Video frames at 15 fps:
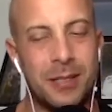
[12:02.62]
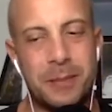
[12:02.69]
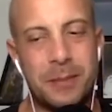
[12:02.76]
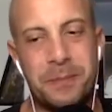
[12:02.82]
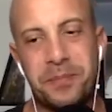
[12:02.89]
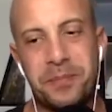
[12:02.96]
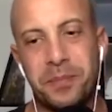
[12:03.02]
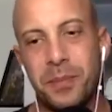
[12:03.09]
there you
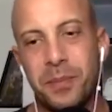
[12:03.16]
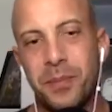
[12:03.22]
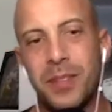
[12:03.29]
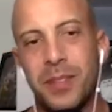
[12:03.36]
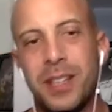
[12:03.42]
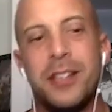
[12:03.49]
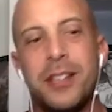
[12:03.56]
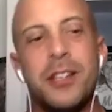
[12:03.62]
go.
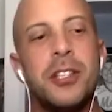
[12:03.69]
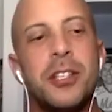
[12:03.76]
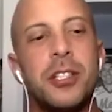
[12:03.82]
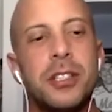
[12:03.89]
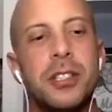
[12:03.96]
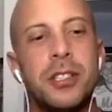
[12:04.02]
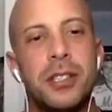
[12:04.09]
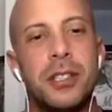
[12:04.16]
I
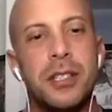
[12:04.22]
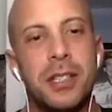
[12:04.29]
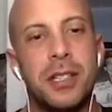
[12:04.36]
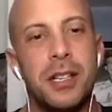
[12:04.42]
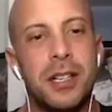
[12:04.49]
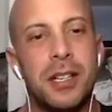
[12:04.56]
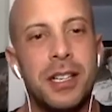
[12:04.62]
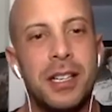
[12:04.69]
love Paulin,
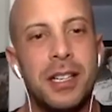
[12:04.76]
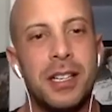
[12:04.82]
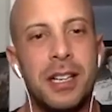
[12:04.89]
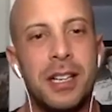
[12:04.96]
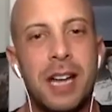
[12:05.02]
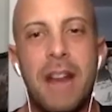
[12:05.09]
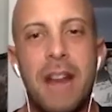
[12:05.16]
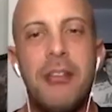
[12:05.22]
great guy.
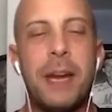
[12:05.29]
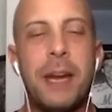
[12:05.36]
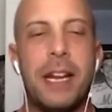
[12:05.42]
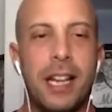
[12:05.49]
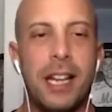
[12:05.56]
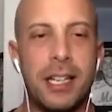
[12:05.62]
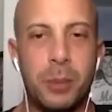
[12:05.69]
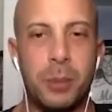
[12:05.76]
Everybody
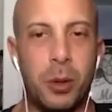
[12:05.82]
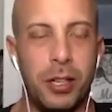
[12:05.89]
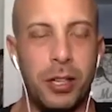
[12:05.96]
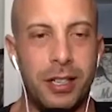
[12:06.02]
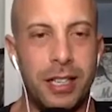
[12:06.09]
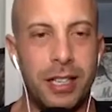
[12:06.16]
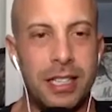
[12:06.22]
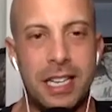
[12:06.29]
likes Paulin.
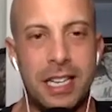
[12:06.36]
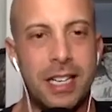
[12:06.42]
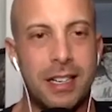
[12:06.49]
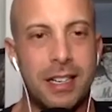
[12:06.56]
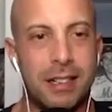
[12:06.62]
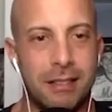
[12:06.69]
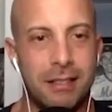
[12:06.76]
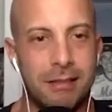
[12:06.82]
He's like
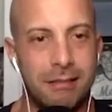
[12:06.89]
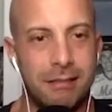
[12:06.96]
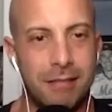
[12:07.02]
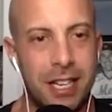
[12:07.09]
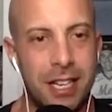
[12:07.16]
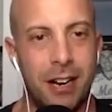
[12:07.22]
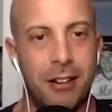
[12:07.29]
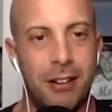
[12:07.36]

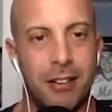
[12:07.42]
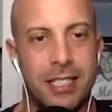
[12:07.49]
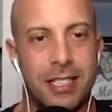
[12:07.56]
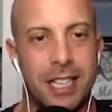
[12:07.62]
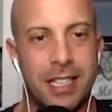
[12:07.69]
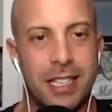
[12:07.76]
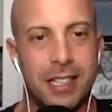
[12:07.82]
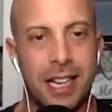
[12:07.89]
you know, he's
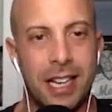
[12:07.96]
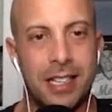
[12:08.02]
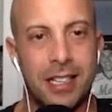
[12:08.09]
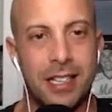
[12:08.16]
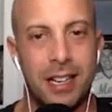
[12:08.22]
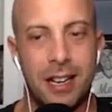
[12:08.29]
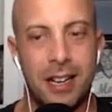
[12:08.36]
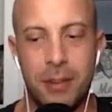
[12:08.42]
like like uh,
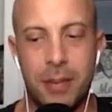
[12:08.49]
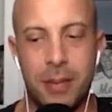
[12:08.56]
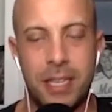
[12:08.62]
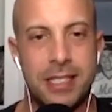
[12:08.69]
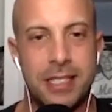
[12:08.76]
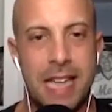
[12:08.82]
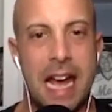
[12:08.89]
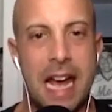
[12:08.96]
everybody's
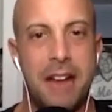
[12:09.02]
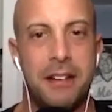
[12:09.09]
dad.